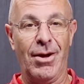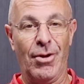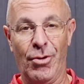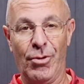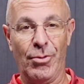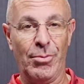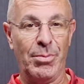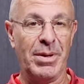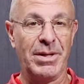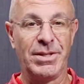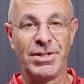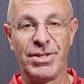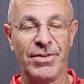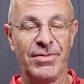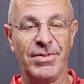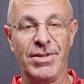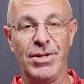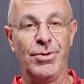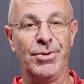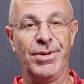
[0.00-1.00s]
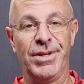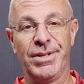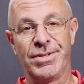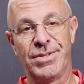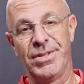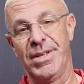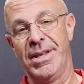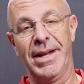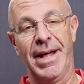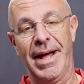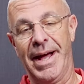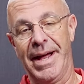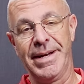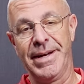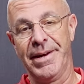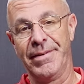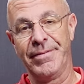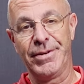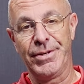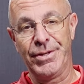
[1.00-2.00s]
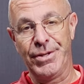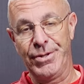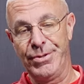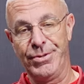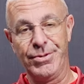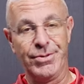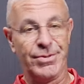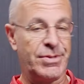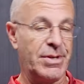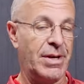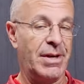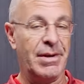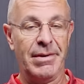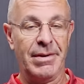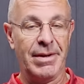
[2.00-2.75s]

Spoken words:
a whole bunch of units that I never use,